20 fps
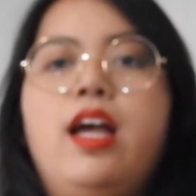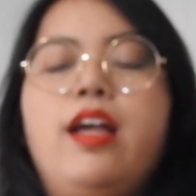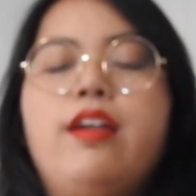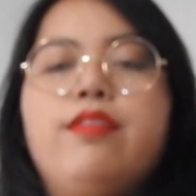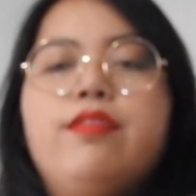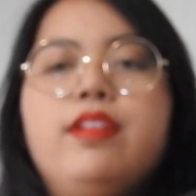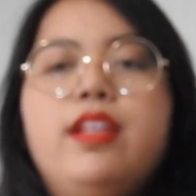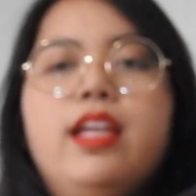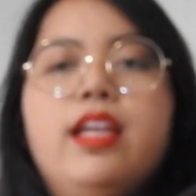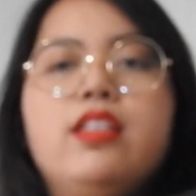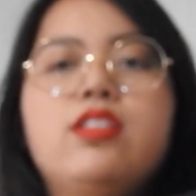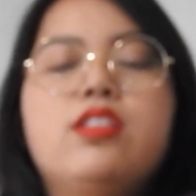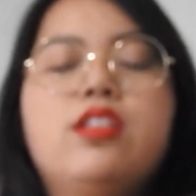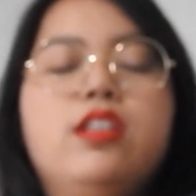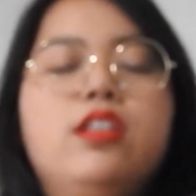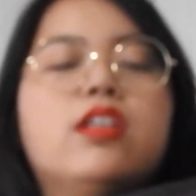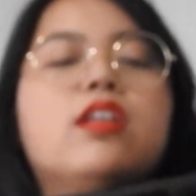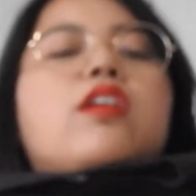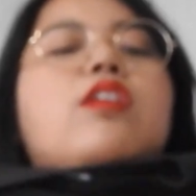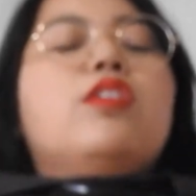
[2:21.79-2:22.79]
I feel like it's
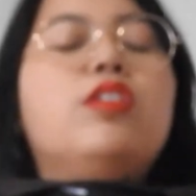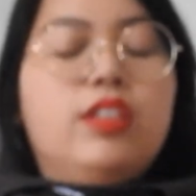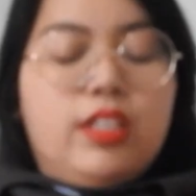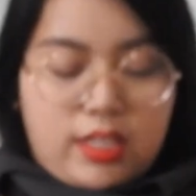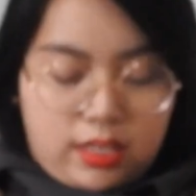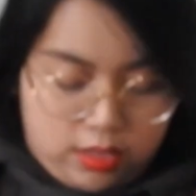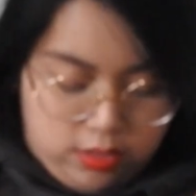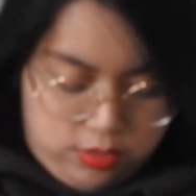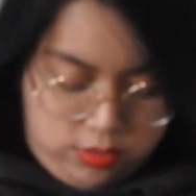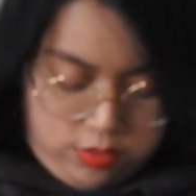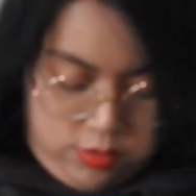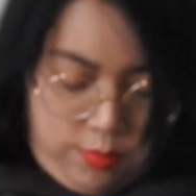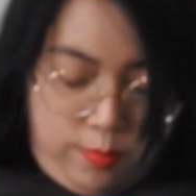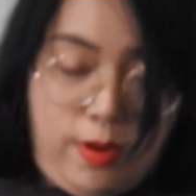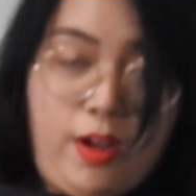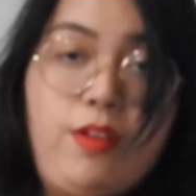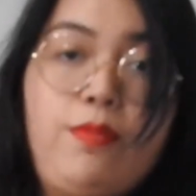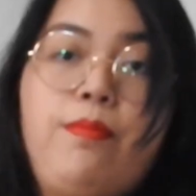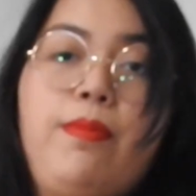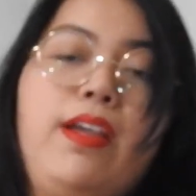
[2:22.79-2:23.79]
gonna go down to
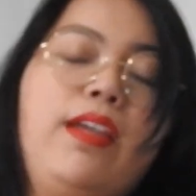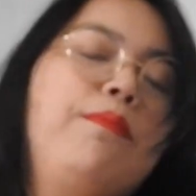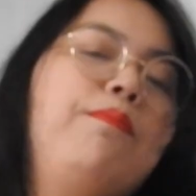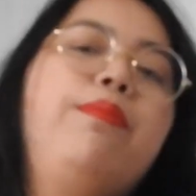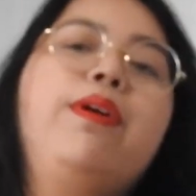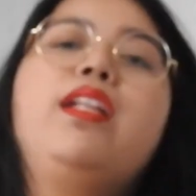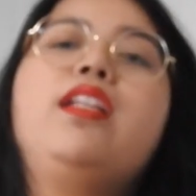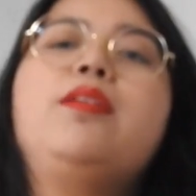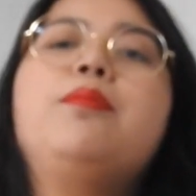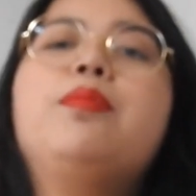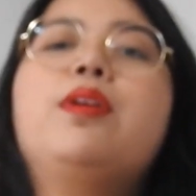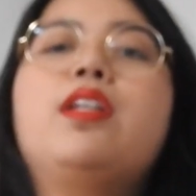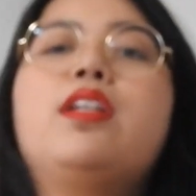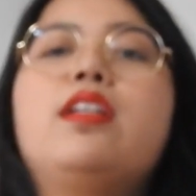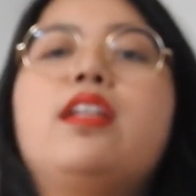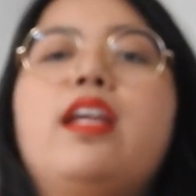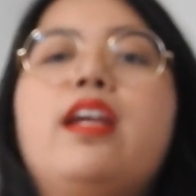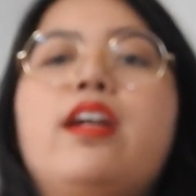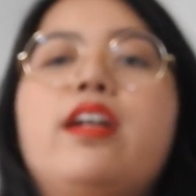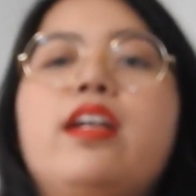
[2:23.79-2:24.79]
about my belly
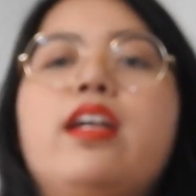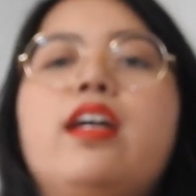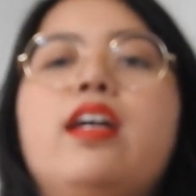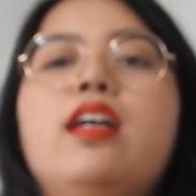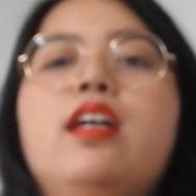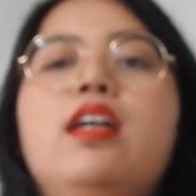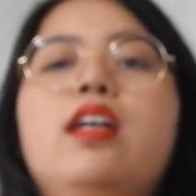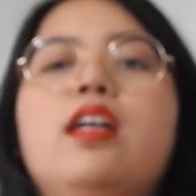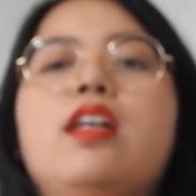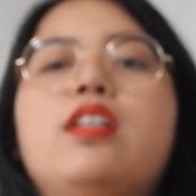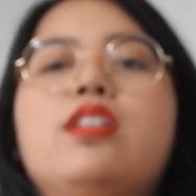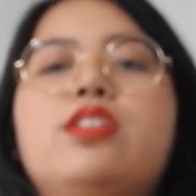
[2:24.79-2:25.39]
button area,